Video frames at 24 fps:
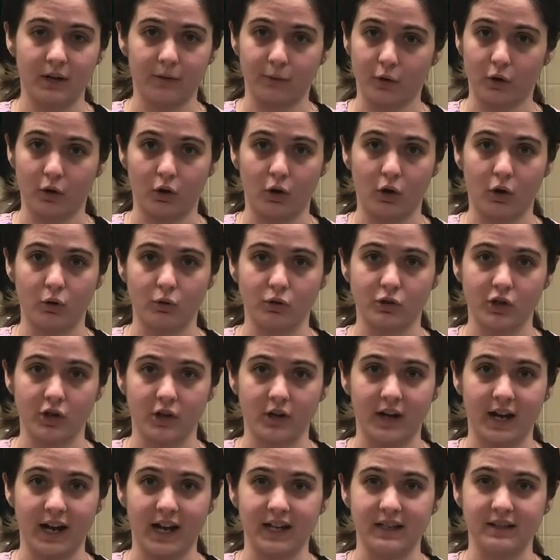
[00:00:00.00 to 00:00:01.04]
for a
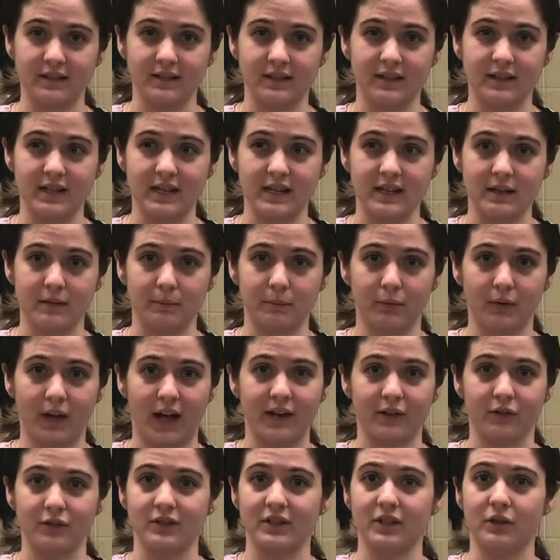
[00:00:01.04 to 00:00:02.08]
culture and the
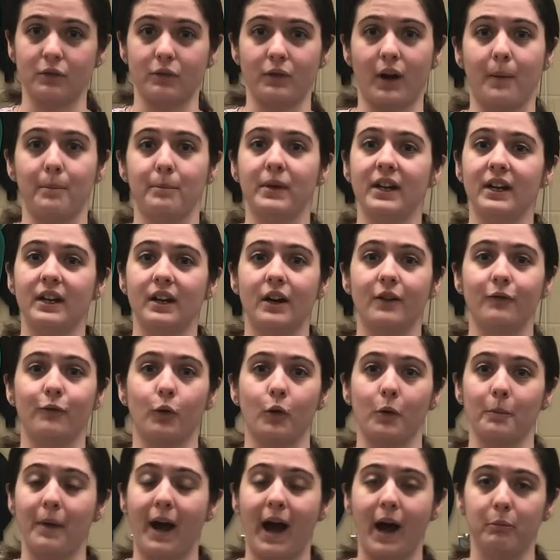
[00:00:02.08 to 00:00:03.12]
bladder is either not big enough
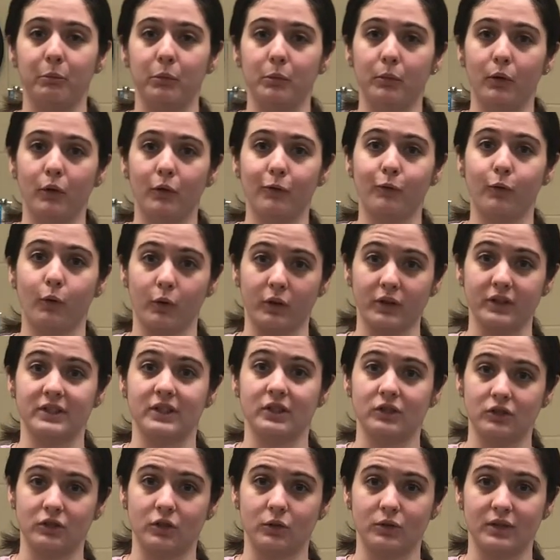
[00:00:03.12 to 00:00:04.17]
or palpable for
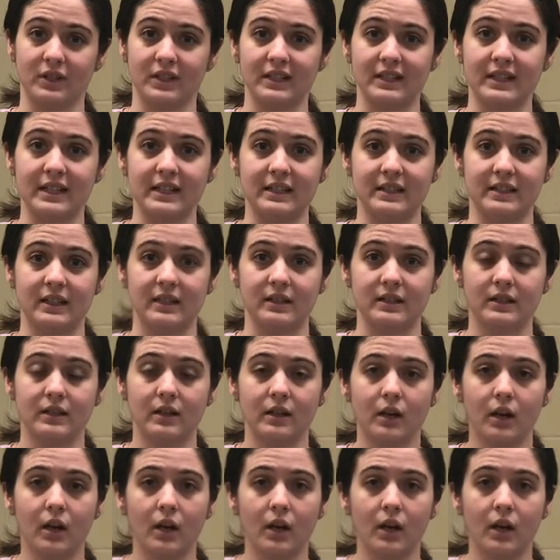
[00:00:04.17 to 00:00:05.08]
cystocentesis.